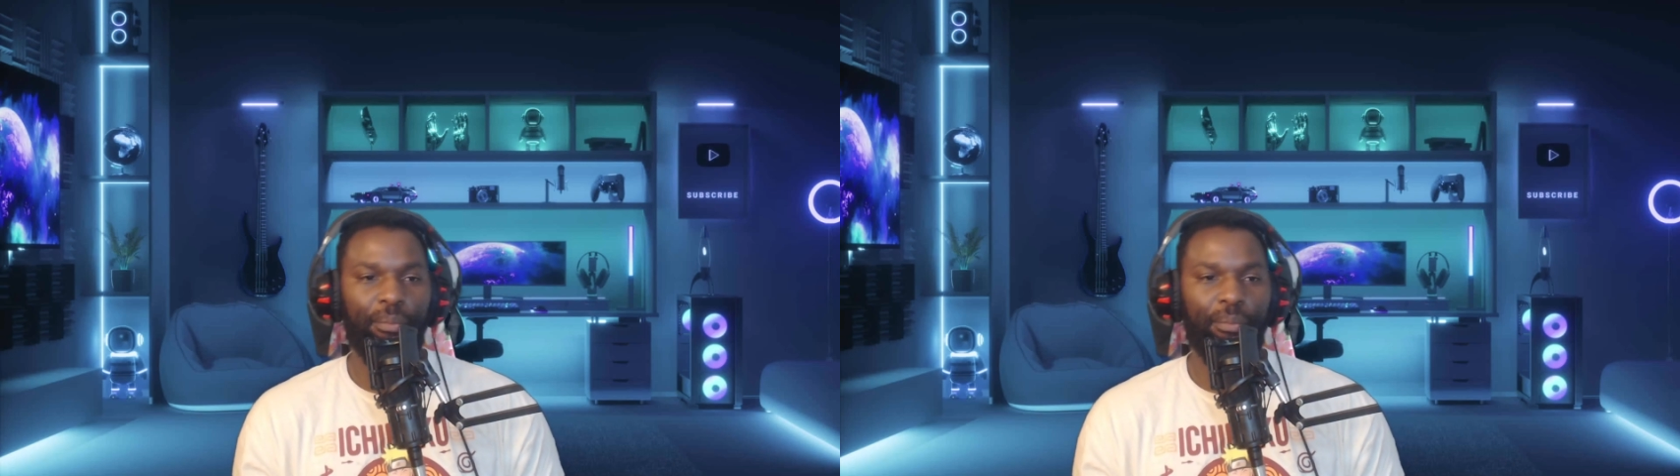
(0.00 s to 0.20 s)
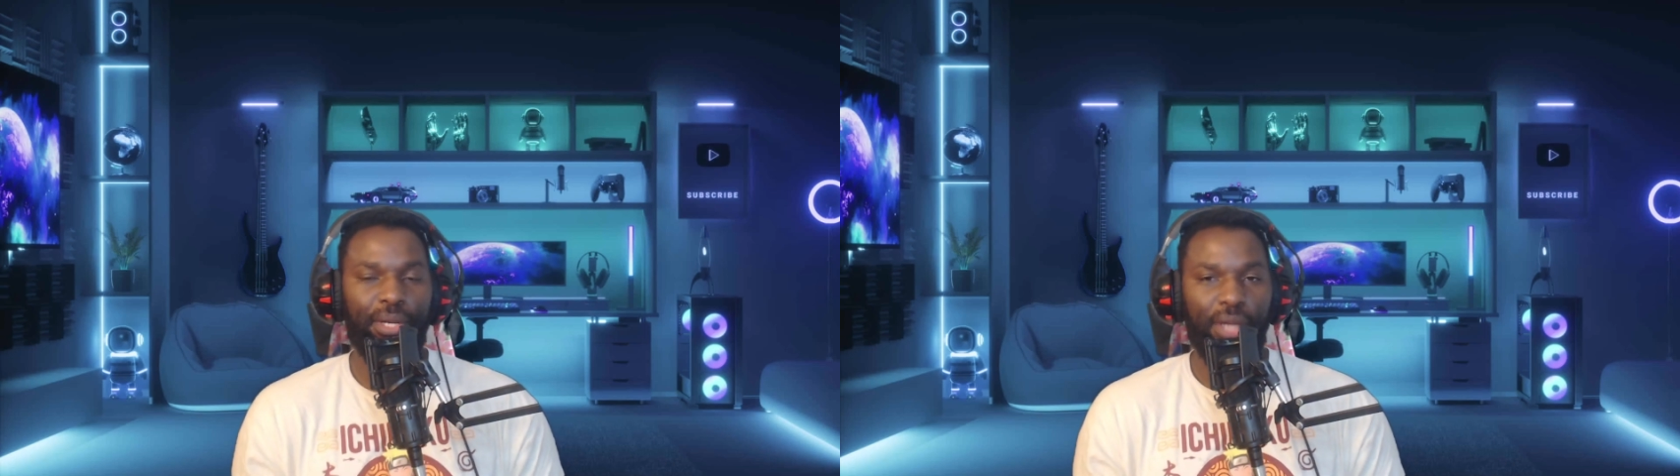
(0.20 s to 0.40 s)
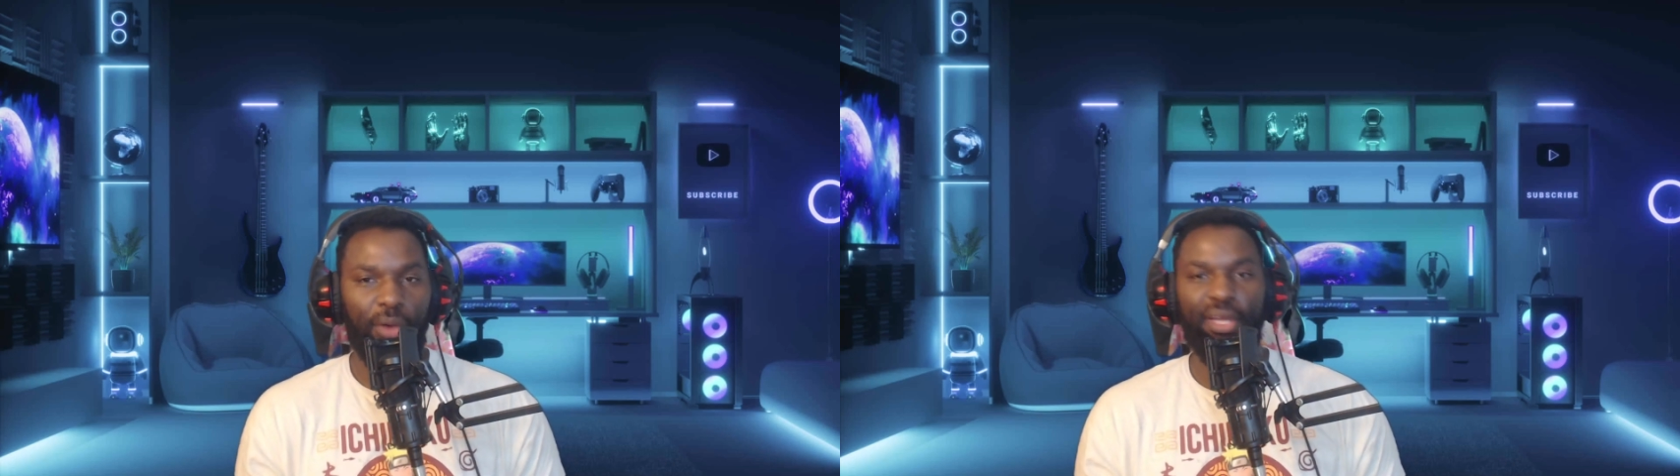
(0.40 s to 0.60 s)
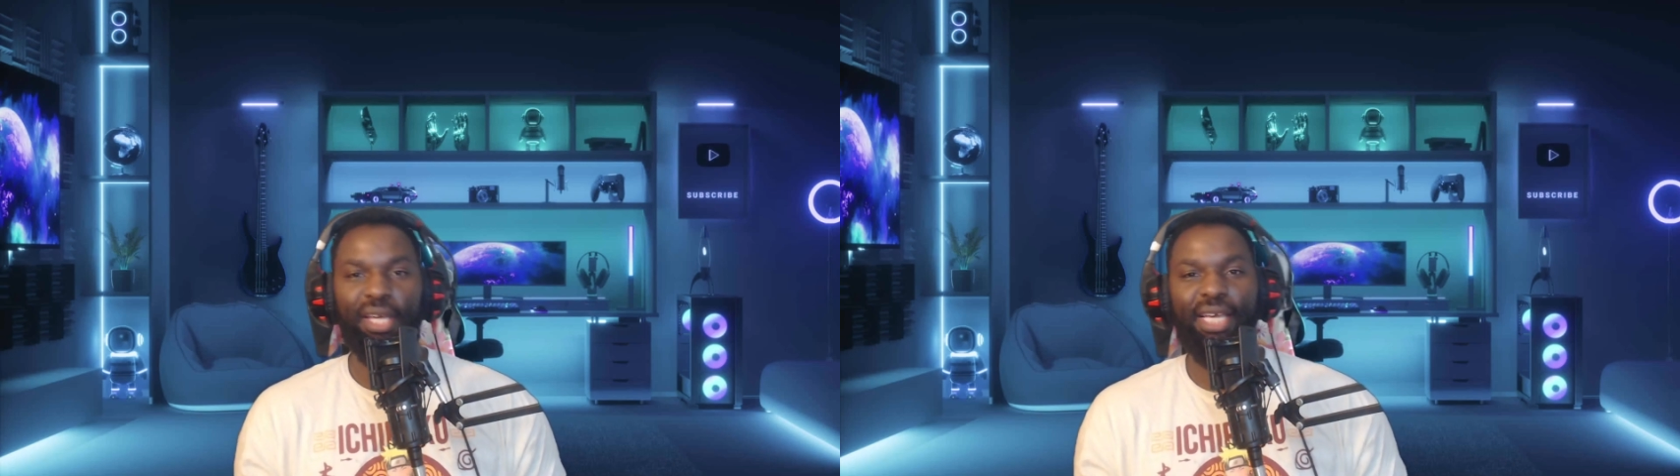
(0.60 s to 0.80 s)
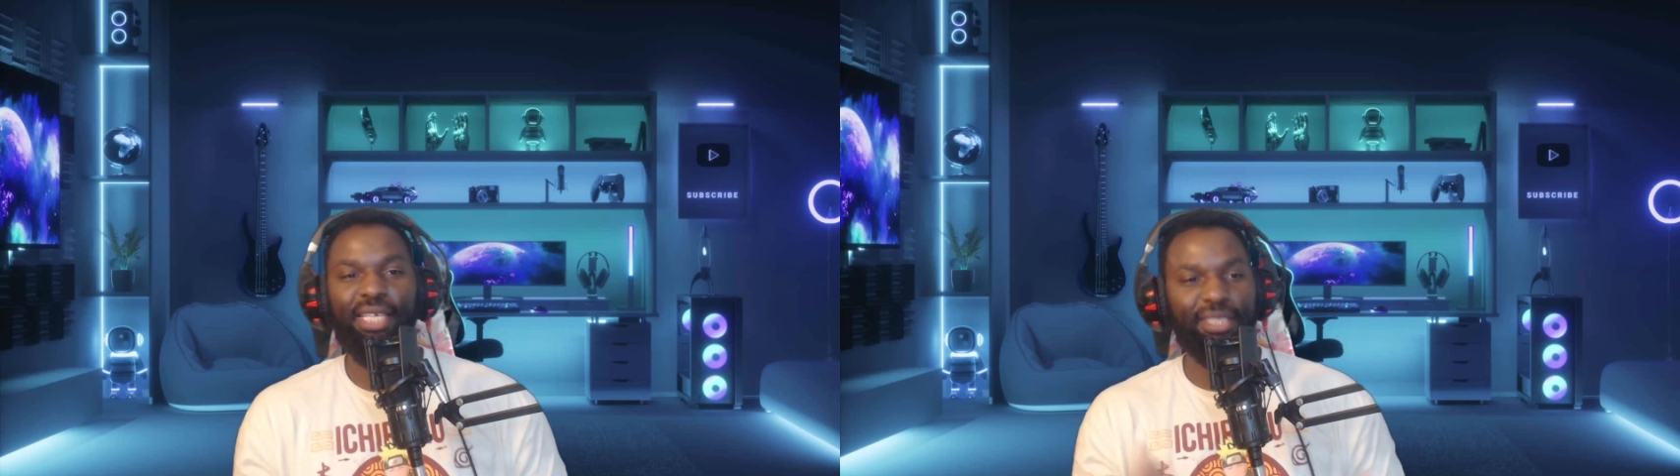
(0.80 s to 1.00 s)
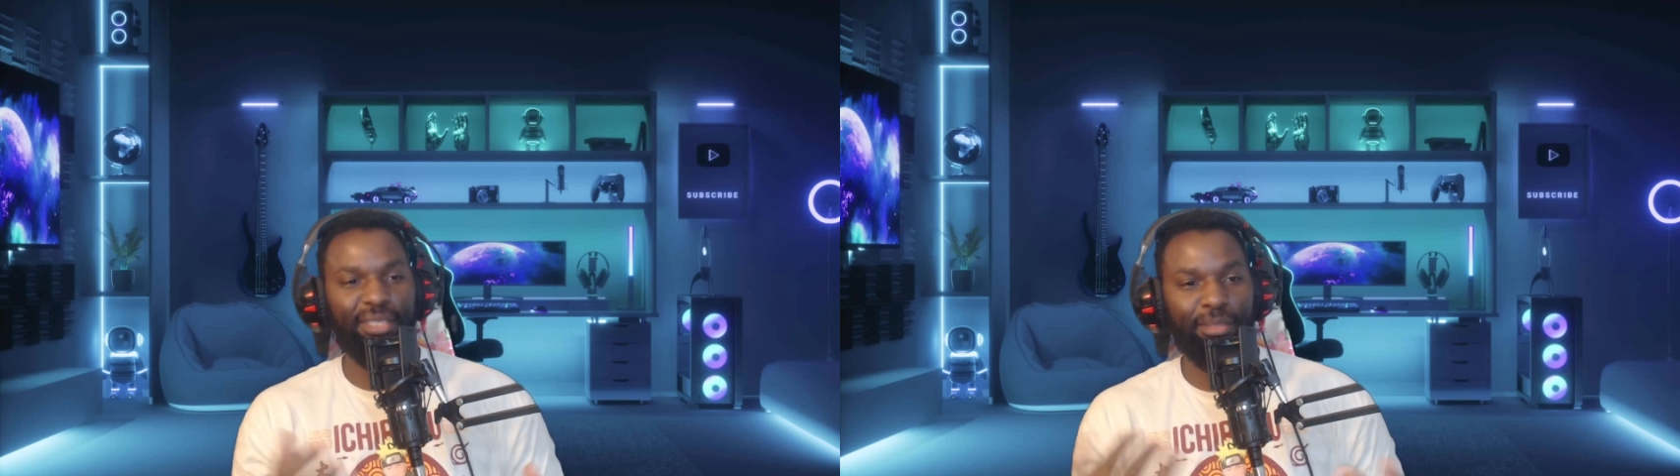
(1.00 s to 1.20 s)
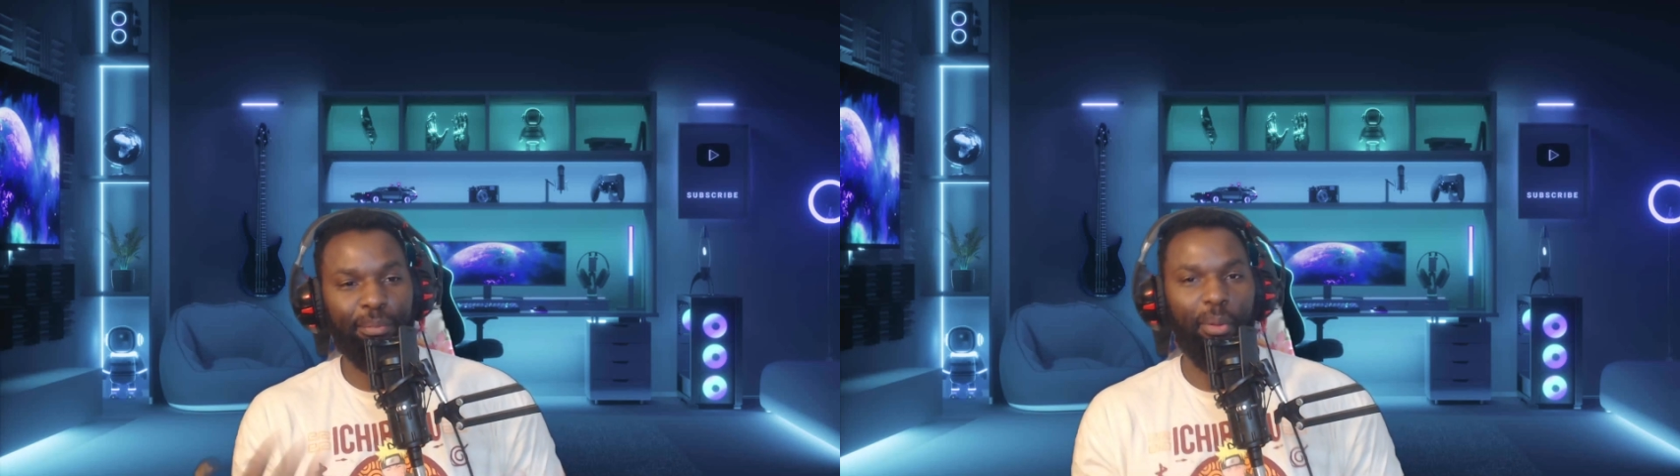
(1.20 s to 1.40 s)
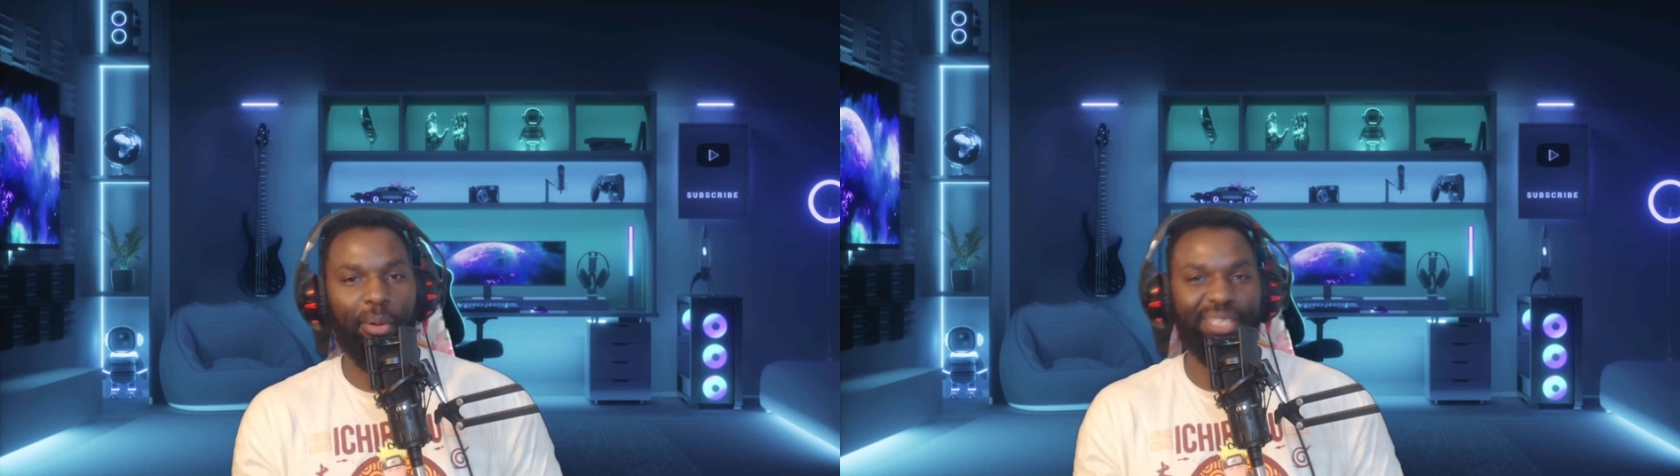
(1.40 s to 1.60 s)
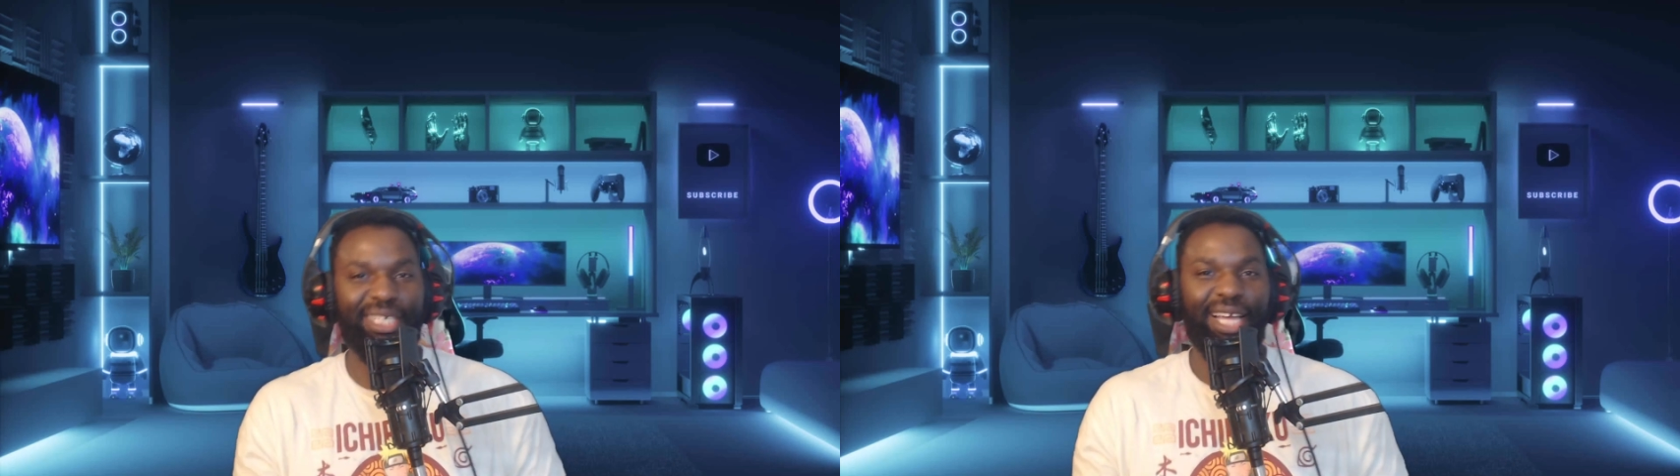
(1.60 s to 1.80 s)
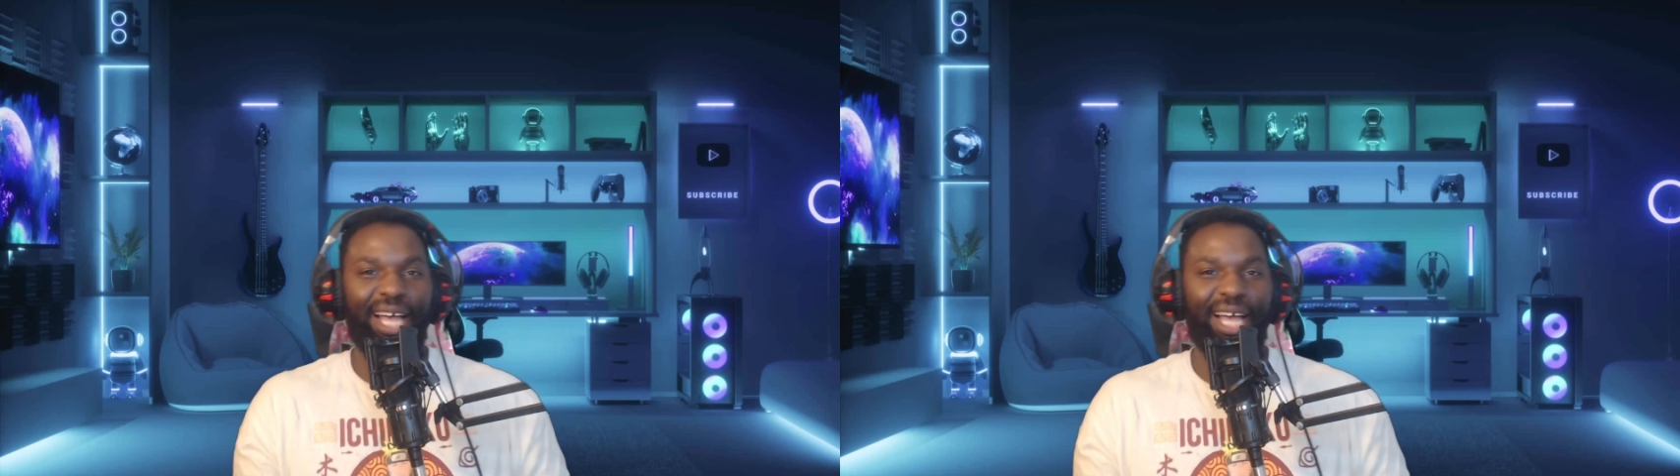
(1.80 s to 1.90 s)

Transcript: but no, he's in support